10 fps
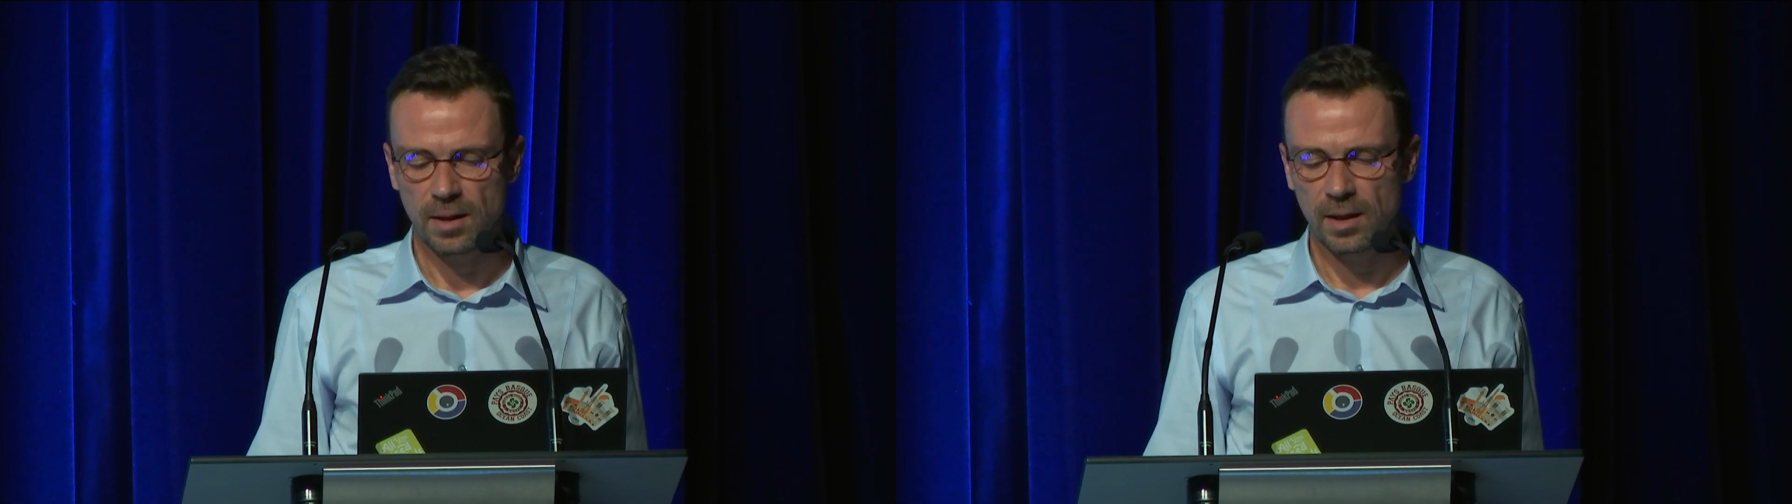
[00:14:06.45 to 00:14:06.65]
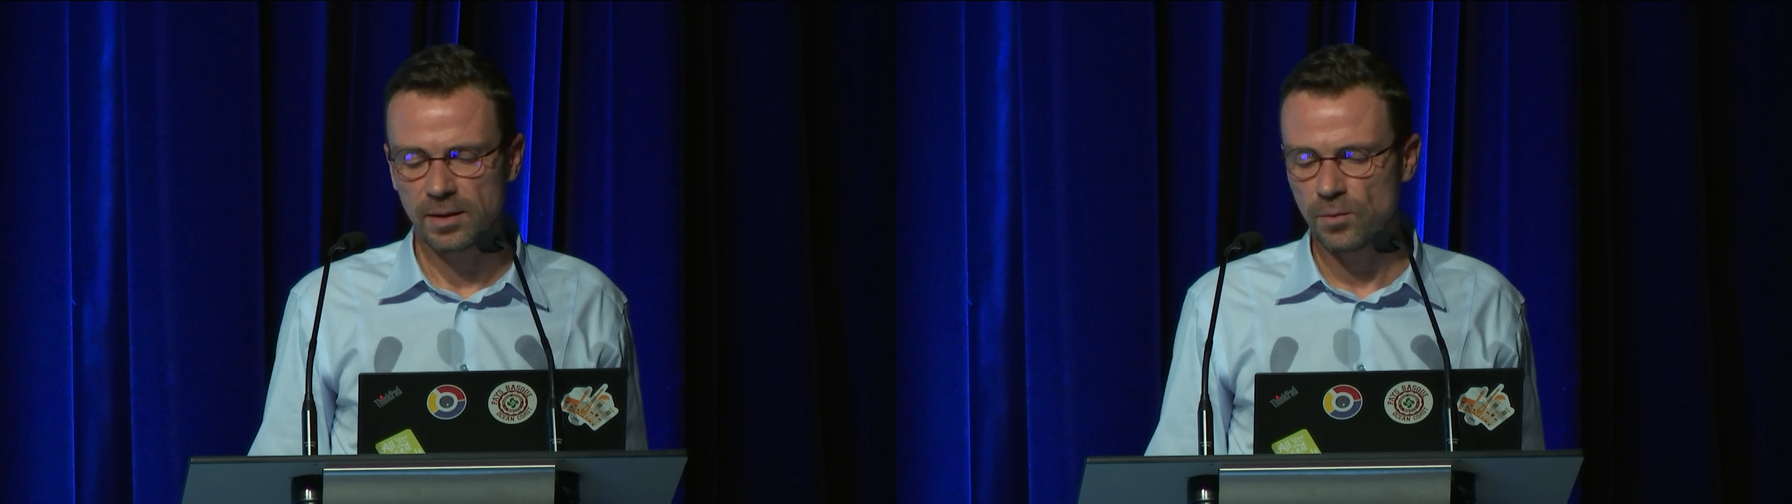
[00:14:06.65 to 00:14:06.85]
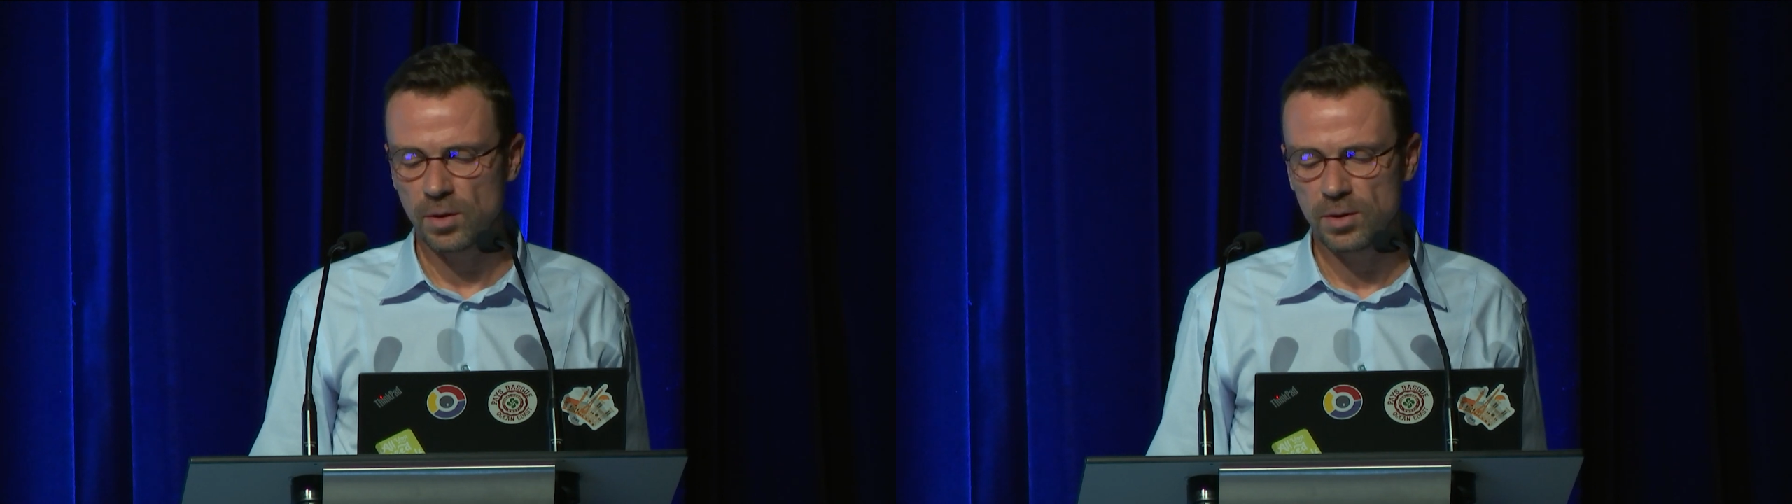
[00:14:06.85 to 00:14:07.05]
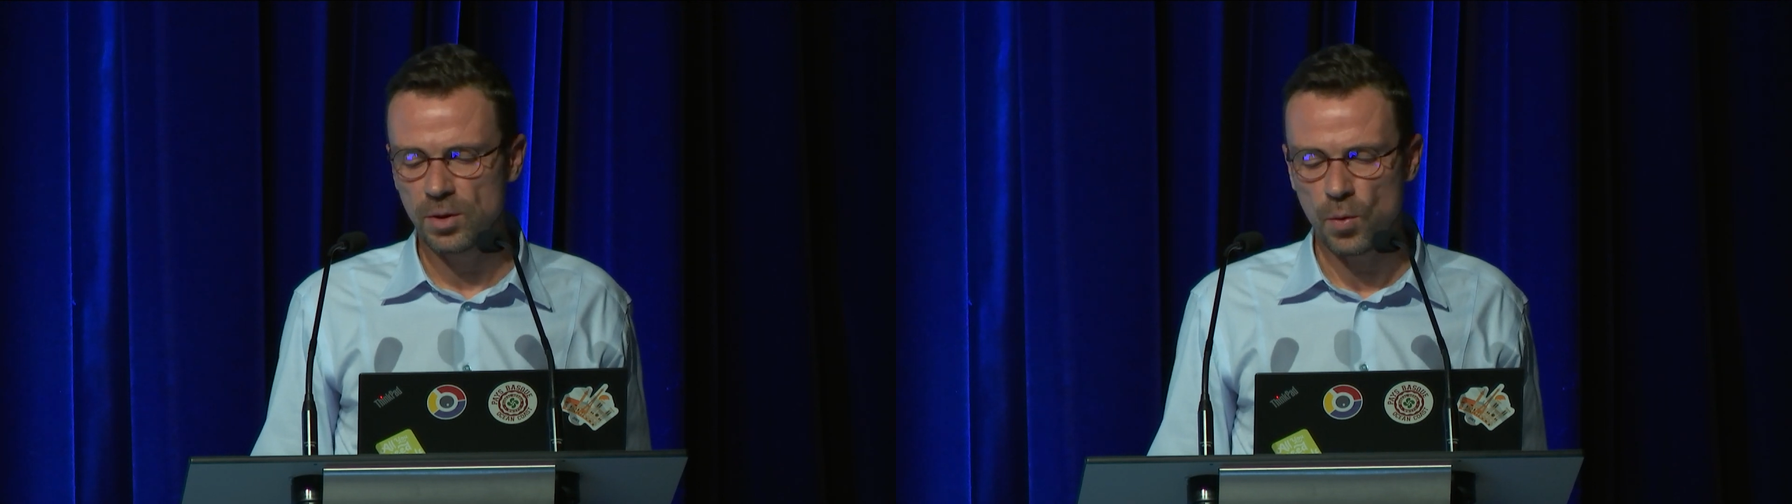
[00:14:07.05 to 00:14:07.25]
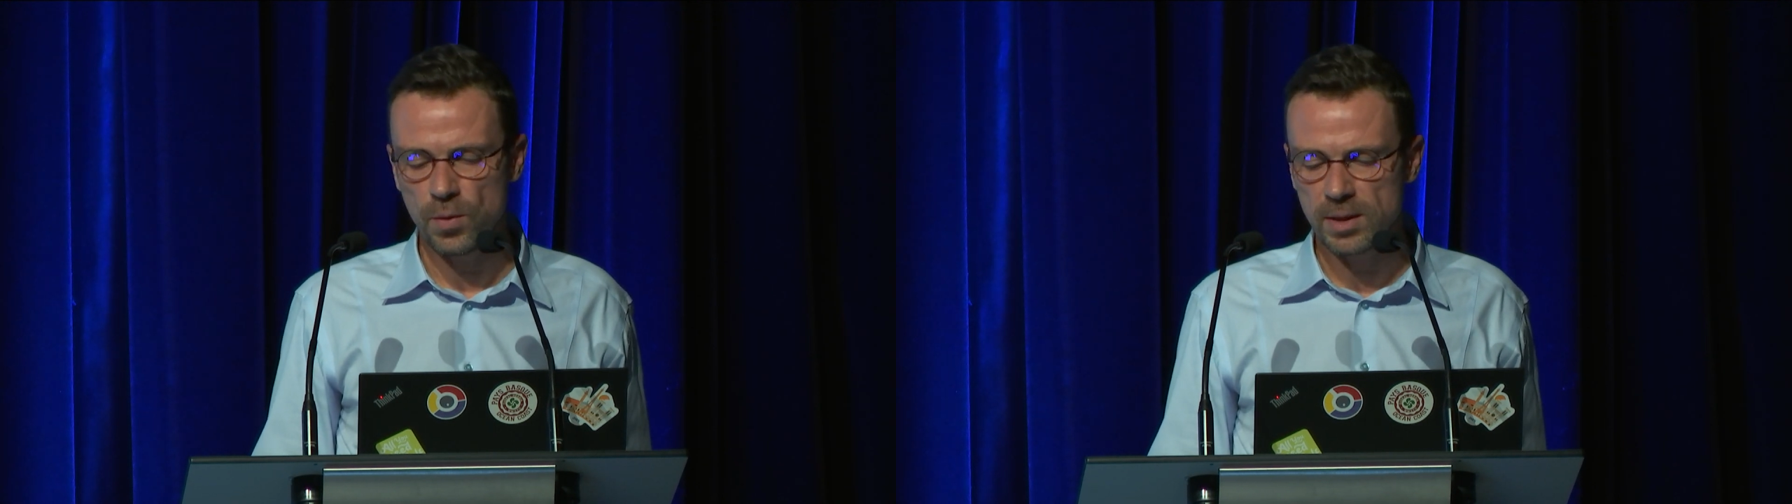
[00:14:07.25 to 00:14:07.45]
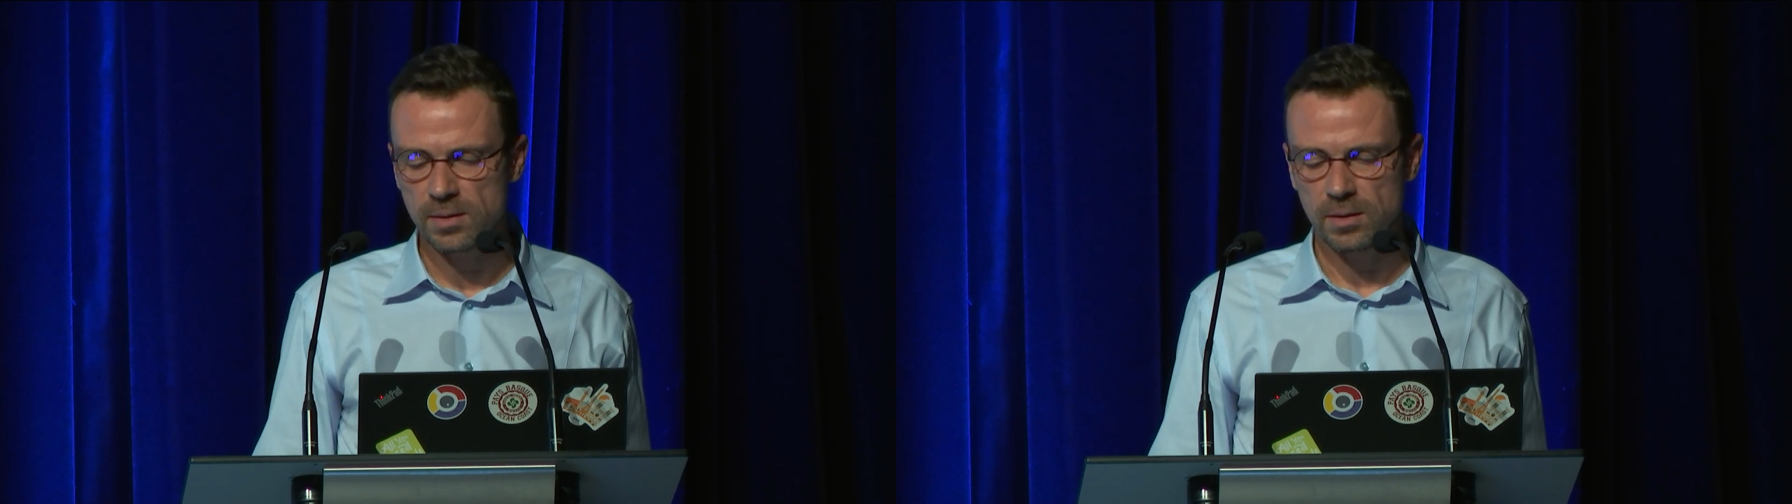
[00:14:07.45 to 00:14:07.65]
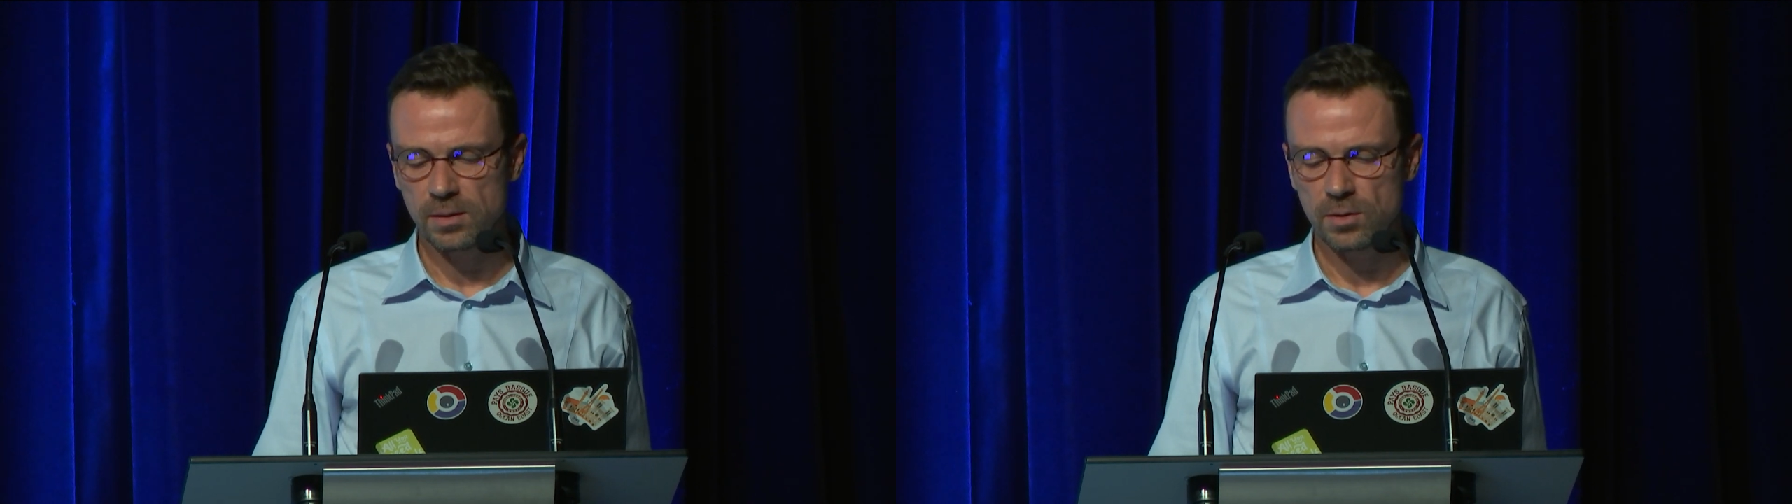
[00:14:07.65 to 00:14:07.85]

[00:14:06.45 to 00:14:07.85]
and there were no reason